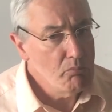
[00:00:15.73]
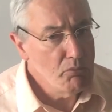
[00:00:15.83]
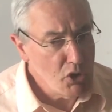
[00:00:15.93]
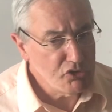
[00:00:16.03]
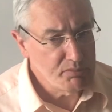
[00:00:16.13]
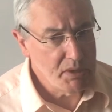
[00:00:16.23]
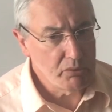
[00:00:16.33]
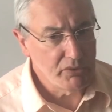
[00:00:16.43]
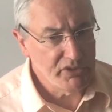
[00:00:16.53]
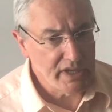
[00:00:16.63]
Most
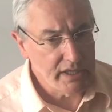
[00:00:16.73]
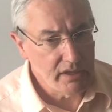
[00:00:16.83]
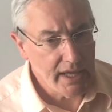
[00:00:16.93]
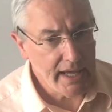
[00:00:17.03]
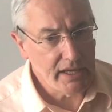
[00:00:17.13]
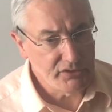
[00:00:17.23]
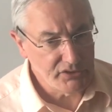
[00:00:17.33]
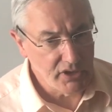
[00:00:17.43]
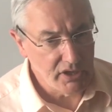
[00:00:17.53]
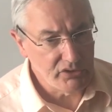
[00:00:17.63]
people think
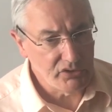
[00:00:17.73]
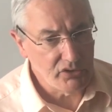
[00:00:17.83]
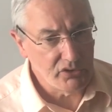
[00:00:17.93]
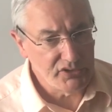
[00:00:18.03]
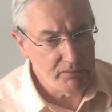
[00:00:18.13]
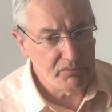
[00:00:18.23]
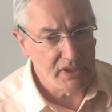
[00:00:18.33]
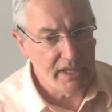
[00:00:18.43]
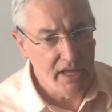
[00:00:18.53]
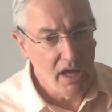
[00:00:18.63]
exercises are
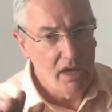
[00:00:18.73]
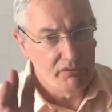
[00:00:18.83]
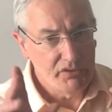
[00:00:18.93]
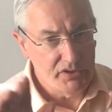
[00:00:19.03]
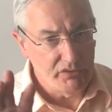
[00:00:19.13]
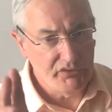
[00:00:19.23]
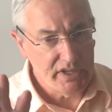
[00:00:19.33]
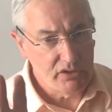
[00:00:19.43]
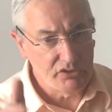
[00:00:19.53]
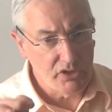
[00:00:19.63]
simply for the
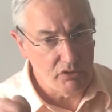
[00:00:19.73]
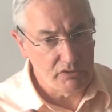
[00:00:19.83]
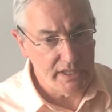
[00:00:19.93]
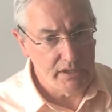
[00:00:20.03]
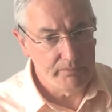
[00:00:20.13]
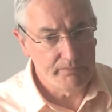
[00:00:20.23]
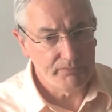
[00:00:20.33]
fingers only.